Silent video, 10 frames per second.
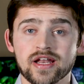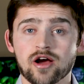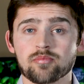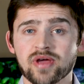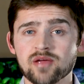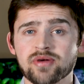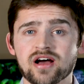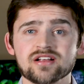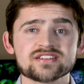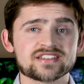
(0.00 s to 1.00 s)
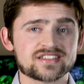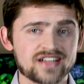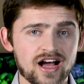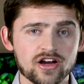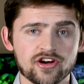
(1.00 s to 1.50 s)
Now, PayPal does
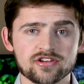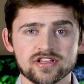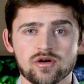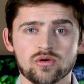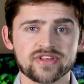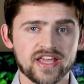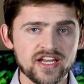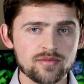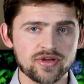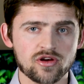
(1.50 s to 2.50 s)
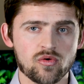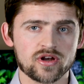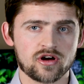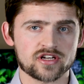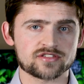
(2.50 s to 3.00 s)
not currently hold any Bitcoin
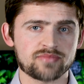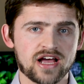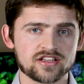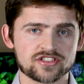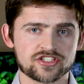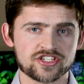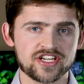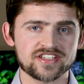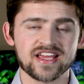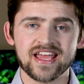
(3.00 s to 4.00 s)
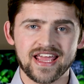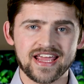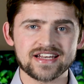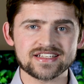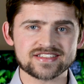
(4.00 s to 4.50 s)
on its balance sheet,
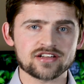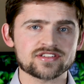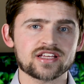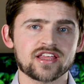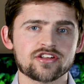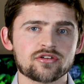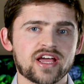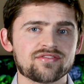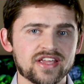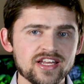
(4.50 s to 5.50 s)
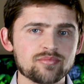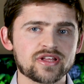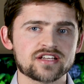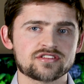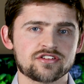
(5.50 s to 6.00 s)
and it sounds like they don't have any
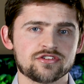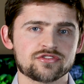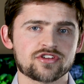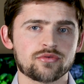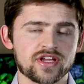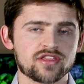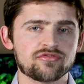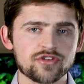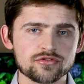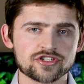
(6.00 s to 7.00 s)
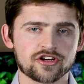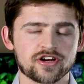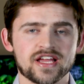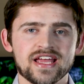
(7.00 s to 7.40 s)
plans to do so in the future.